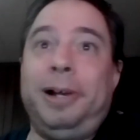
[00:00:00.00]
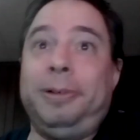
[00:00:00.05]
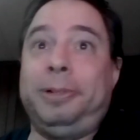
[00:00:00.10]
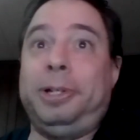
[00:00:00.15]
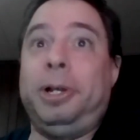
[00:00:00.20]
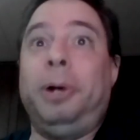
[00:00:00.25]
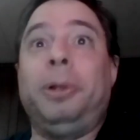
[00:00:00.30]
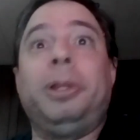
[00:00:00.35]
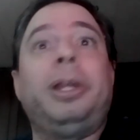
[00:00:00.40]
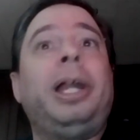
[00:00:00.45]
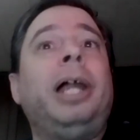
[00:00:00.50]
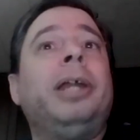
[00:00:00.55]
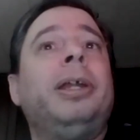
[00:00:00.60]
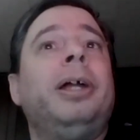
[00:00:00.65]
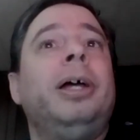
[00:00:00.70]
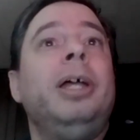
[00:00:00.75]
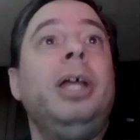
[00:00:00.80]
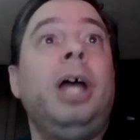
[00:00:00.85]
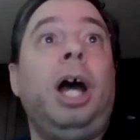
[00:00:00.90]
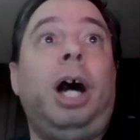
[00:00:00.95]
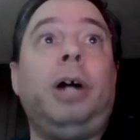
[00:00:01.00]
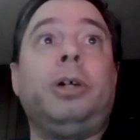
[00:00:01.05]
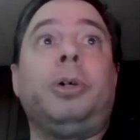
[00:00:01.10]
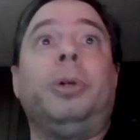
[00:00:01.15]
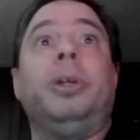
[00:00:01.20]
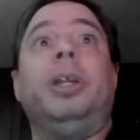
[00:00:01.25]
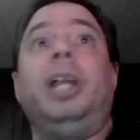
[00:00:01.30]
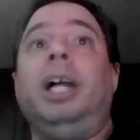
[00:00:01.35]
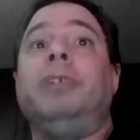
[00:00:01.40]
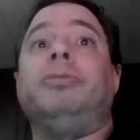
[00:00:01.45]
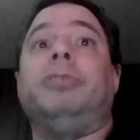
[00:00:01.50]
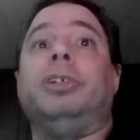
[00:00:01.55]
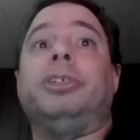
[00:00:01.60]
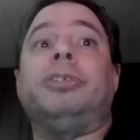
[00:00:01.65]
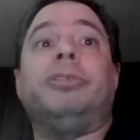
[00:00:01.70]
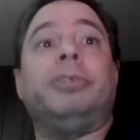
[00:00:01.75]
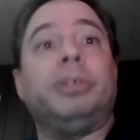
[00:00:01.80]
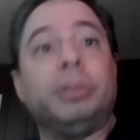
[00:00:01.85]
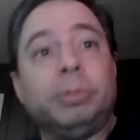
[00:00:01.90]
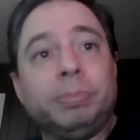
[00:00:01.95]
I'll go to that. I'll go to that
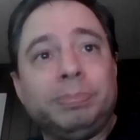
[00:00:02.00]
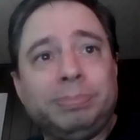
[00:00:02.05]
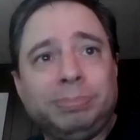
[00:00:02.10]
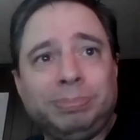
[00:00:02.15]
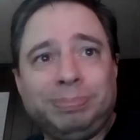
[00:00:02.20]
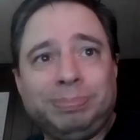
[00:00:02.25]
restaurant.